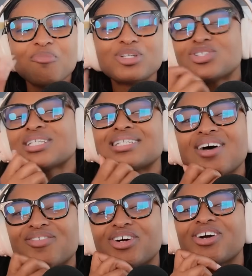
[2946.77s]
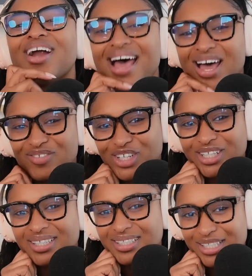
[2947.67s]
But you just never,
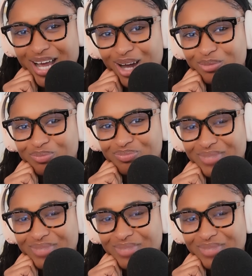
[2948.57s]
ever know.